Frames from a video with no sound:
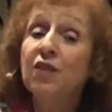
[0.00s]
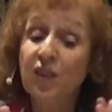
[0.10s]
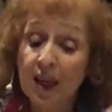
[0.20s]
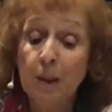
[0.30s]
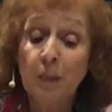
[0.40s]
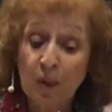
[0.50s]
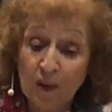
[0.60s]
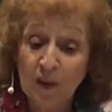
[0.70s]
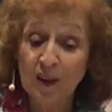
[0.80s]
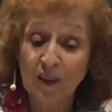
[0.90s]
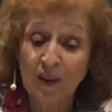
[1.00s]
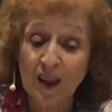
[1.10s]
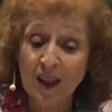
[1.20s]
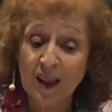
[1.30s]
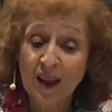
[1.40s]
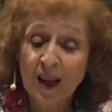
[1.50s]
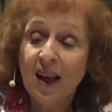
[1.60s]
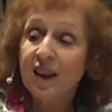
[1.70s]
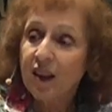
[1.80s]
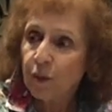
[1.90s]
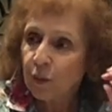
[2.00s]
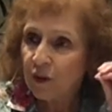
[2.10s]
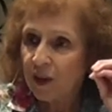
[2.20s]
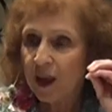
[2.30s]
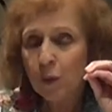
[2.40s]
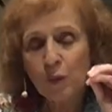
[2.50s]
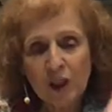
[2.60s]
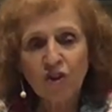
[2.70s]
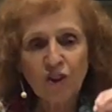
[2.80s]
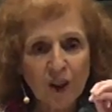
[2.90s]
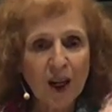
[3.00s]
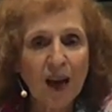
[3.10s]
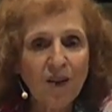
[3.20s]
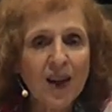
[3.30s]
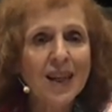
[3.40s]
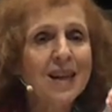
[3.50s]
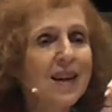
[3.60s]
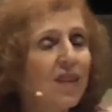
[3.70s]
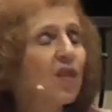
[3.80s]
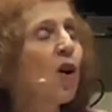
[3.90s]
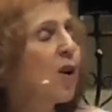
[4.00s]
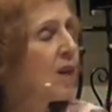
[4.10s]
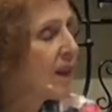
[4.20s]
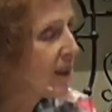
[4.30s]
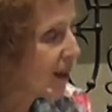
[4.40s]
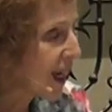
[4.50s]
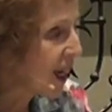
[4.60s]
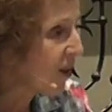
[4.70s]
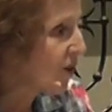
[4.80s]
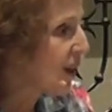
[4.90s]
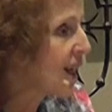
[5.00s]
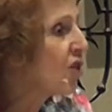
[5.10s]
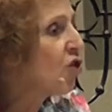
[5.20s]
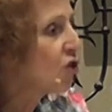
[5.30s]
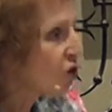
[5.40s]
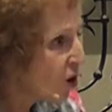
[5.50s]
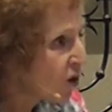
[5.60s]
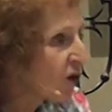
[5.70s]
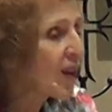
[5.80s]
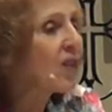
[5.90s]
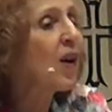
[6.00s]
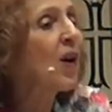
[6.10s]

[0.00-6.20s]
if they persisted. The, the original covenant does not save. It shows us